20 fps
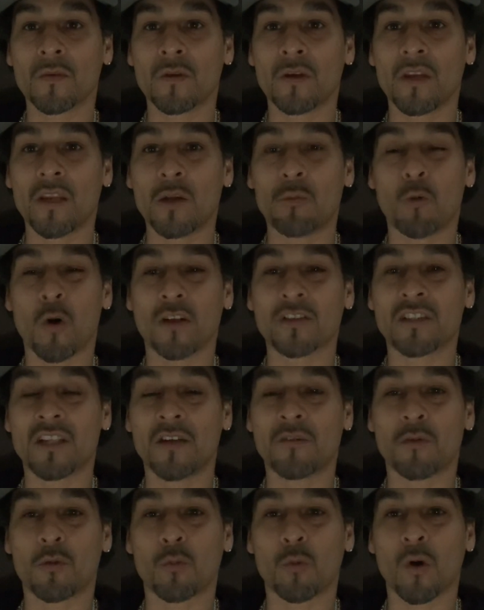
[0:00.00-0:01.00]
And he wasn't
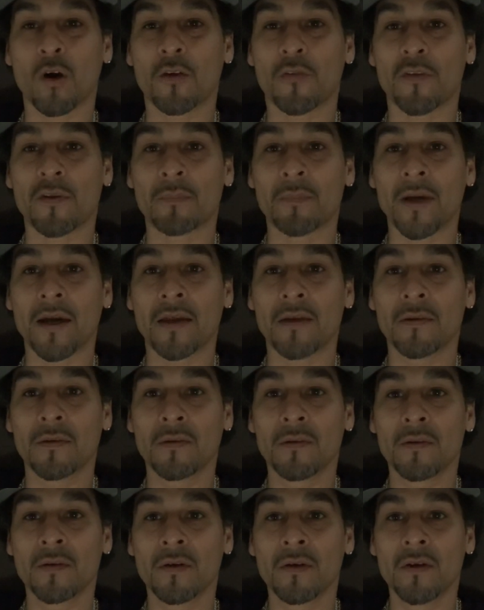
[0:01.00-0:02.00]
even worth it, man.
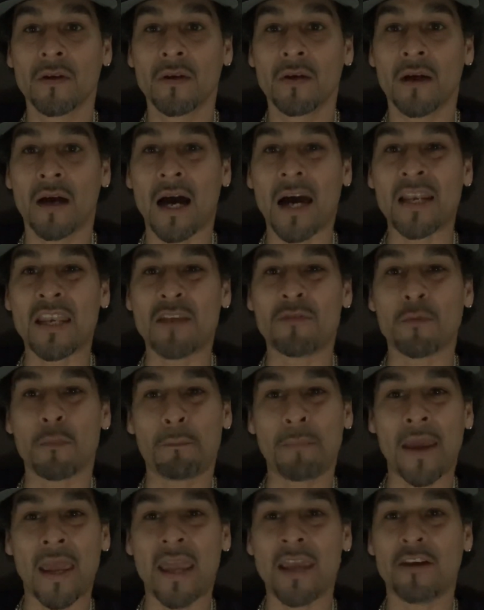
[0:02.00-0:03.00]
I didn't even
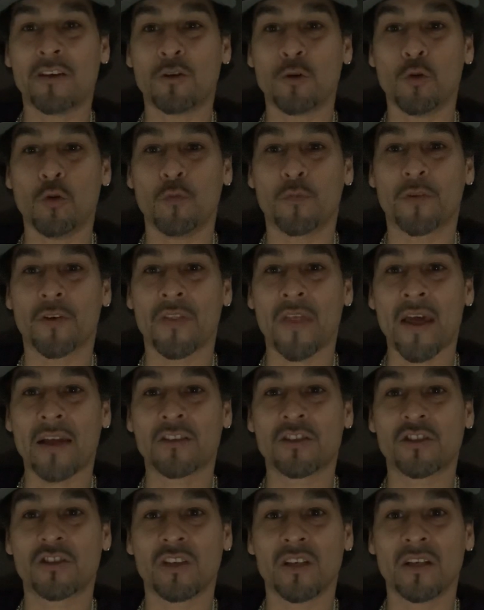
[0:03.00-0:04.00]
pay dude for
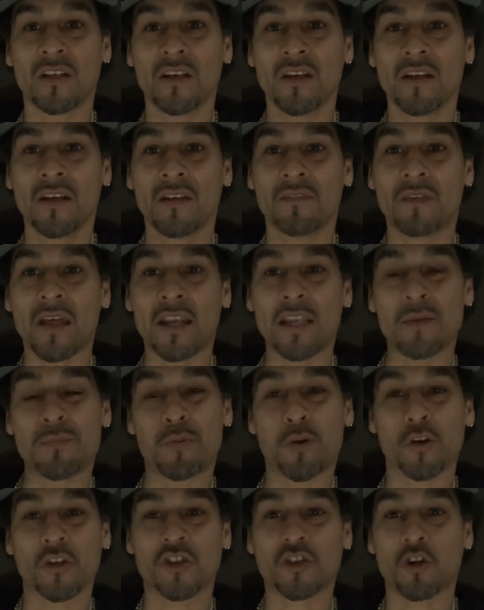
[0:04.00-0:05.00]
that shit that he
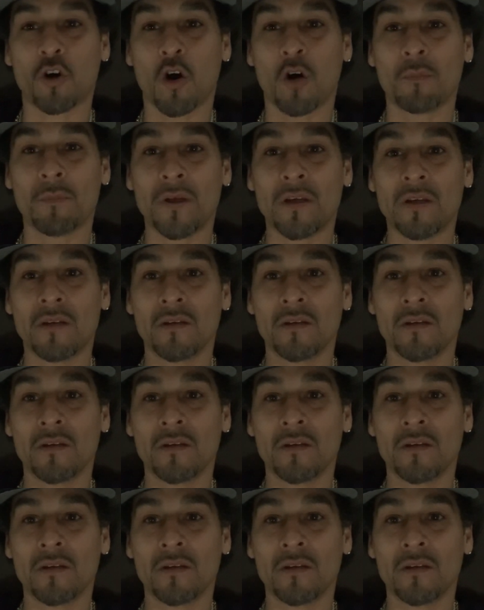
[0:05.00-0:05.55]
pushed on me.